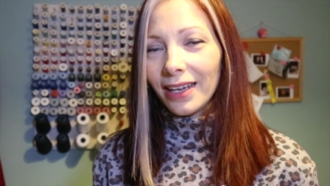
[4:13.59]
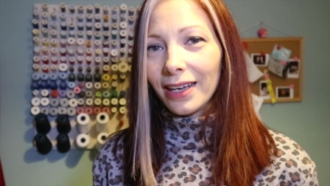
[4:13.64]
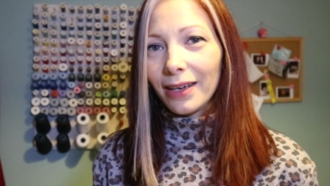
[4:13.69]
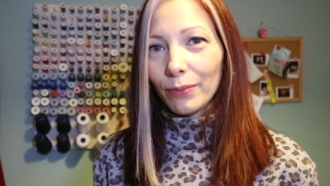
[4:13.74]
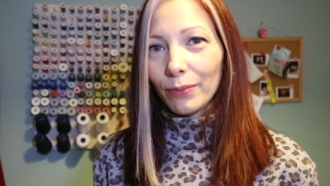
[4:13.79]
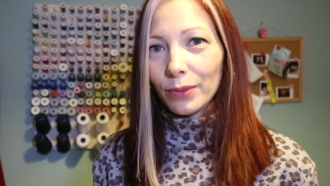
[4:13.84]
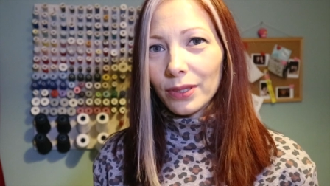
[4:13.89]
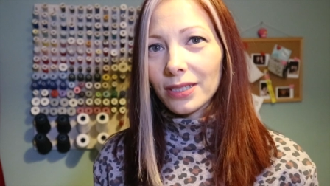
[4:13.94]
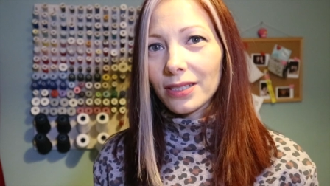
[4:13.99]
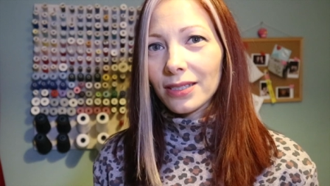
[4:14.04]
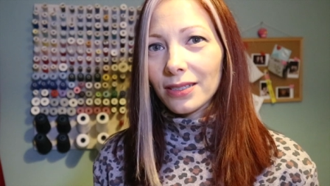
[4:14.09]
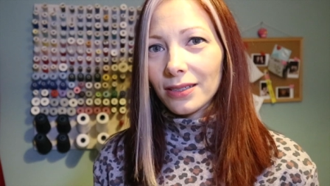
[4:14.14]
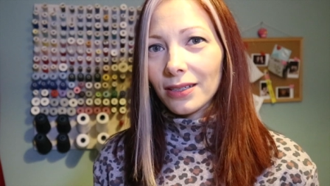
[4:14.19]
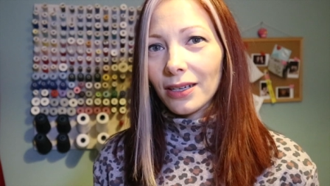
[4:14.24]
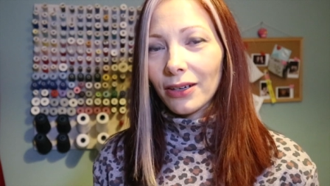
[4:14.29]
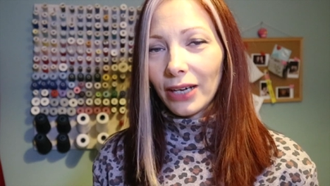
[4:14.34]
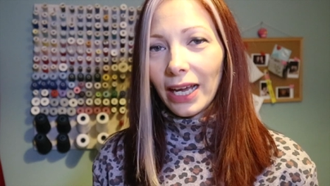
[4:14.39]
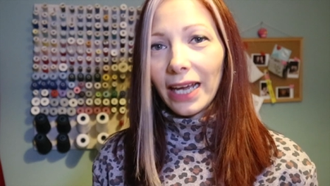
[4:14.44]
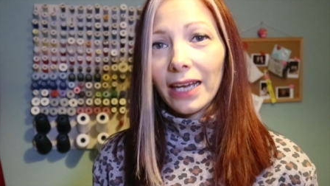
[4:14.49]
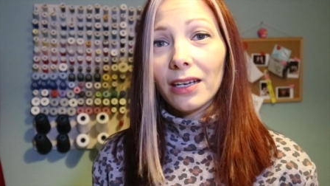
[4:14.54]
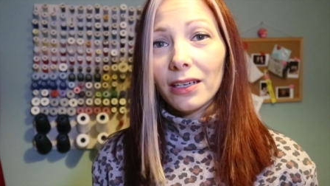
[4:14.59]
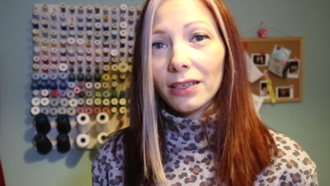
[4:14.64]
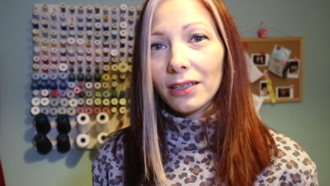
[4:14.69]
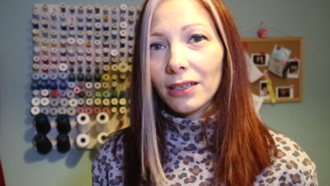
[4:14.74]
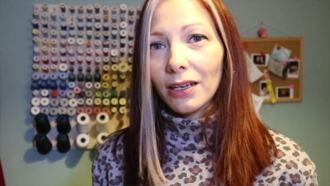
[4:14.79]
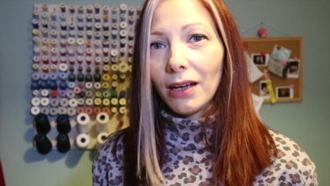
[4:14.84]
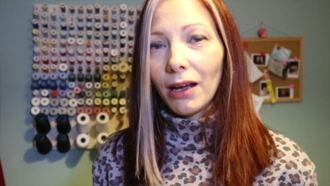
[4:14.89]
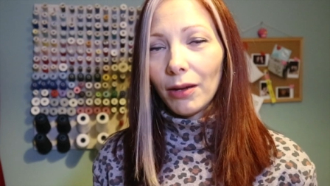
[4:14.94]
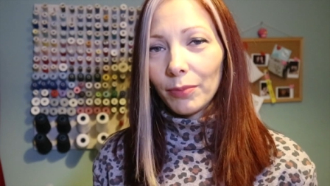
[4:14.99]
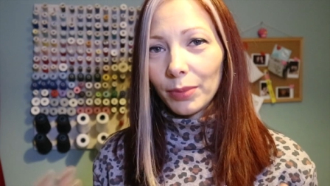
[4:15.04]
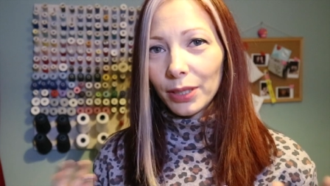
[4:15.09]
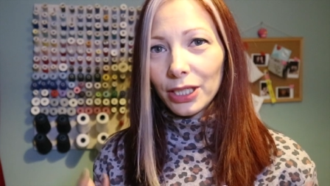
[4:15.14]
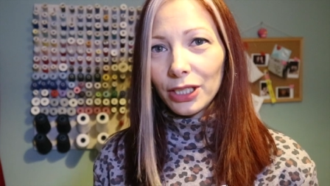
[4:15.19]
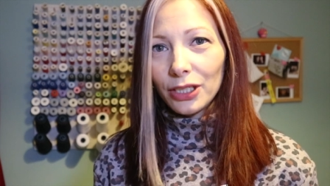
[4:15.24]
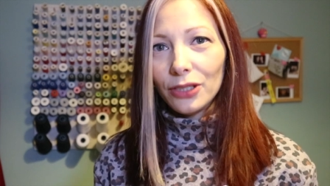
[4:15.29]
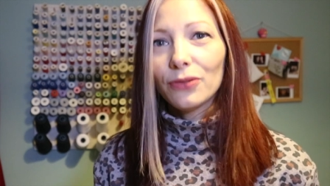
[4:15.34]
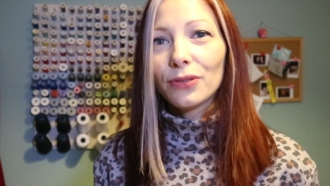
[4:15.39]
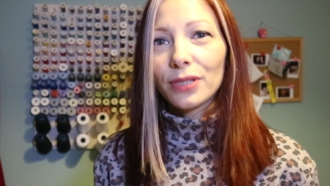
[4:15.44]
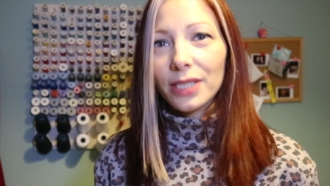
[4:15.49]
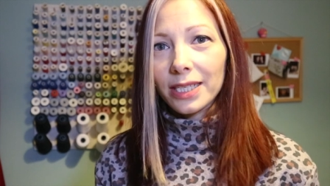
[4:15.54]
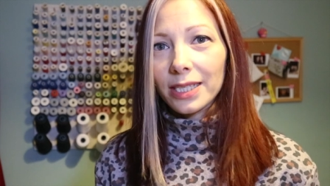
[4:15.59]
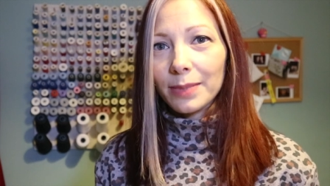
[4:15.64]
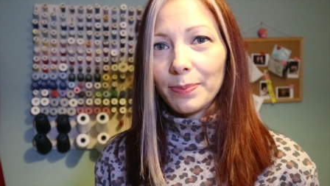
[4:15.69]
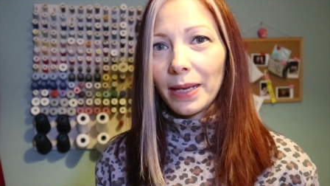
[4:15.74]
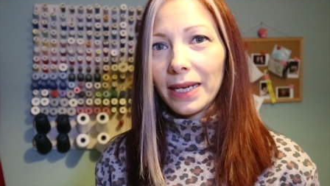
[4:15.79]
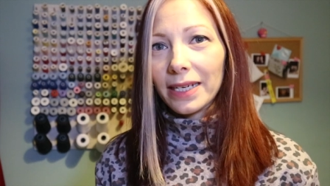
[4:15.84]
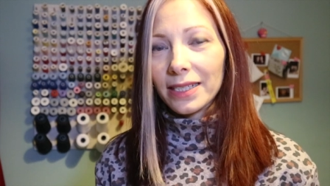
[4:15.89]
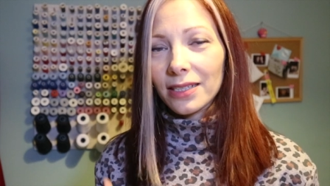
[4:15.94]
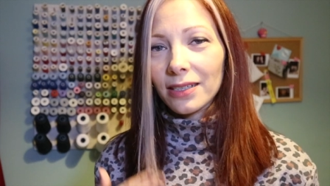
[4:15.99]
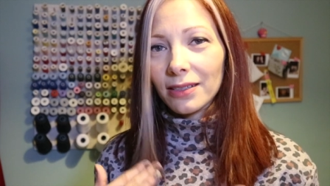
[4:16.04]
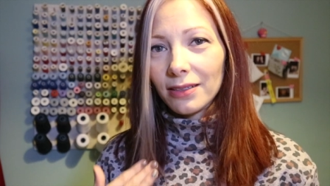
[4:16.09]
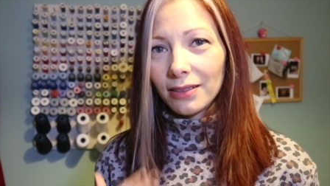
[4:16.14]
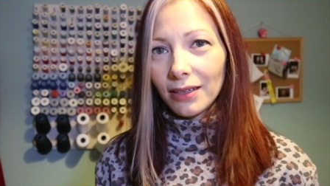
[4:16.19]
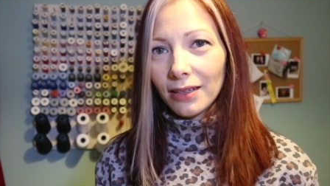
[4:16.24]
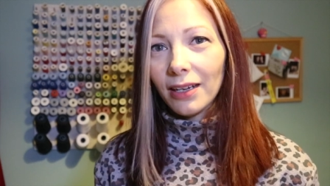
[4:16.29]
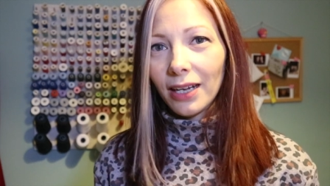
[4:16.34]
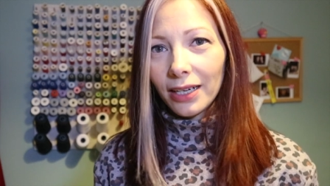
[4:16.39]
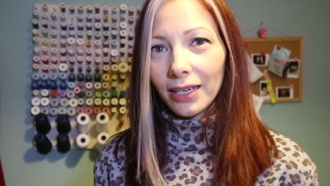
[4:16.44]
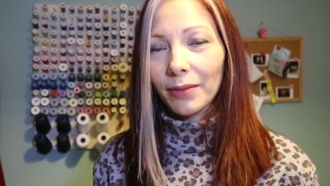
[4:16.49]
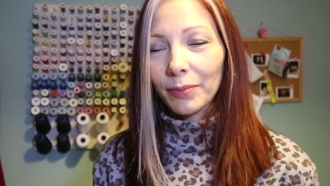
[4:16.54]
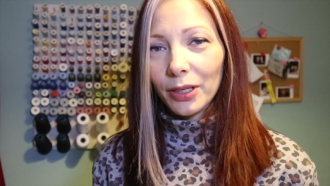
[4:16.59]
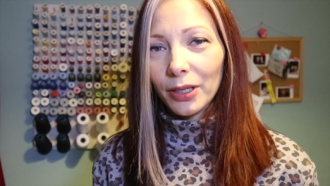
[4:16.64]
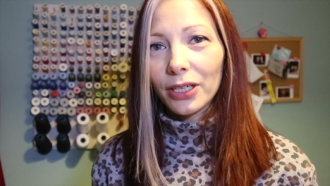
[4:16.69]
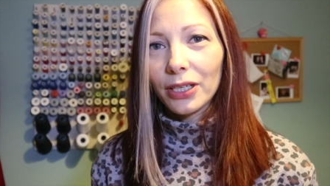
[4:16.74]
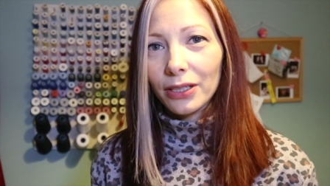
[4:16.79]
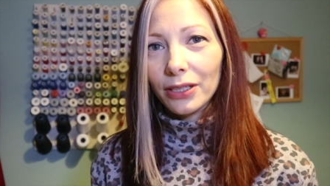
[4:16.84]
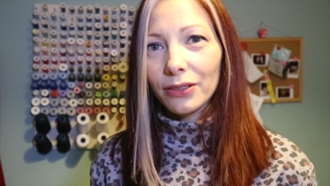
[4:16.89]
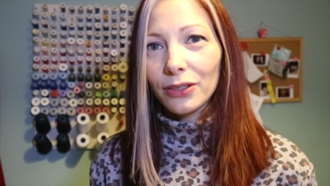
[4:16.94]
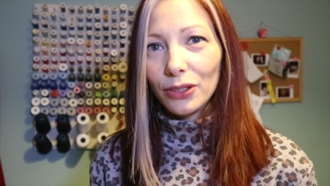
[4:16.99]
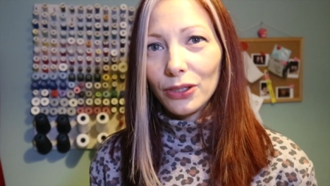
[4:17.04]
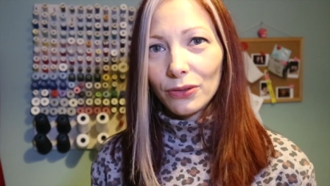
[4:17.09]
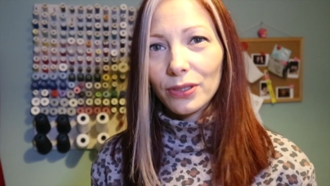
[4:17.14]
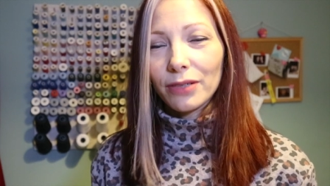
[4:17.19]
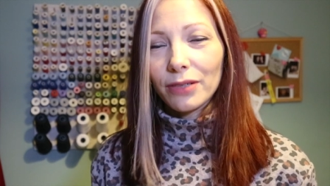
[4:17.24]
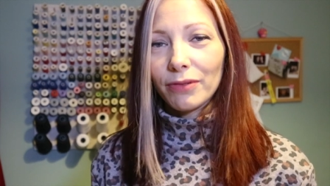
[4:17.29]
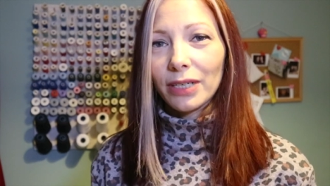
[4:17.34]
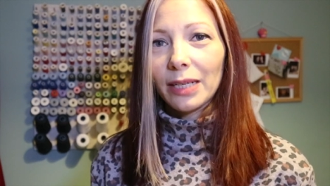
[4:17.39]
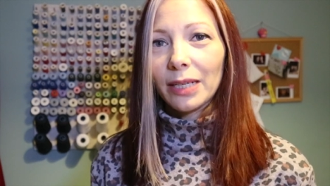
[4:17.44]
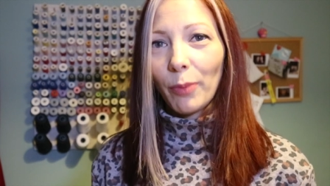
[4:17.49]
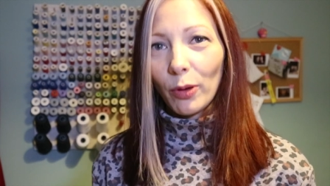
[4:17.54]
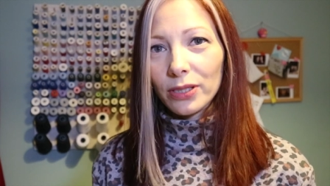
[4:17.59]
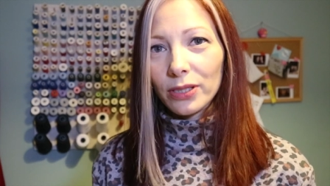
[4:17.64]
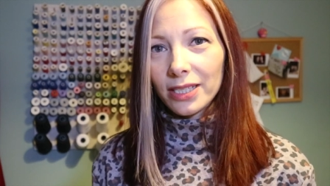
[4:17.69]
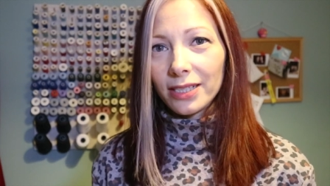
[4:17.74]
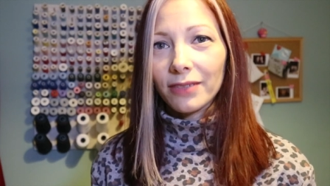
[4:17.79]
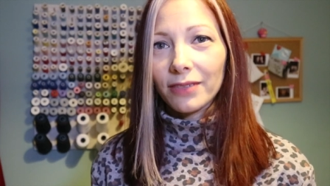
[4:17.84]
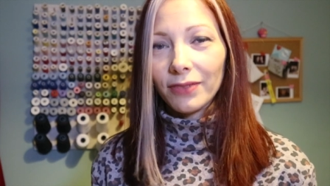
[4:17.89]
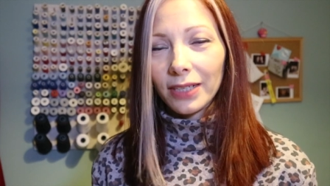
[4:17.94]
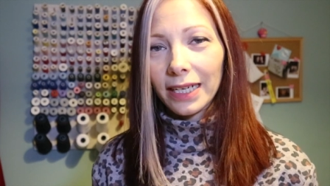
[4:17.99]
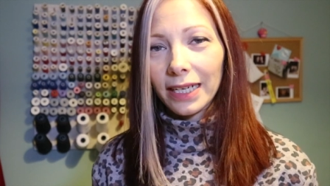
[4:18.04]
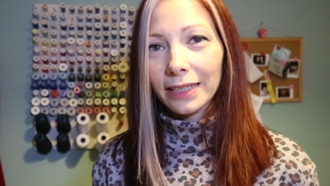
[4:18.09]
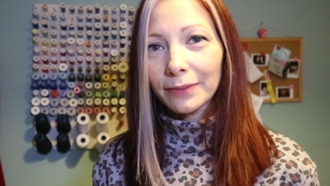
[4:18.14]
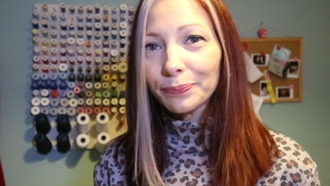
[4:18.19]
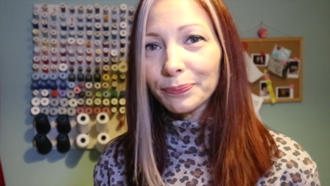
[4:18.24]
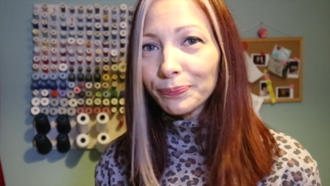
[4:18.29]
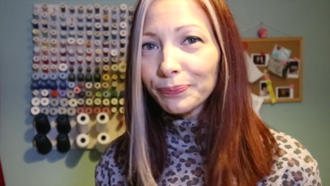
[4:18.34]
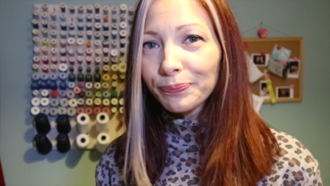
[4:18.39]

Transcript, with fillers: It was, okay, I'm going to use this space and I'm going to use it really positively.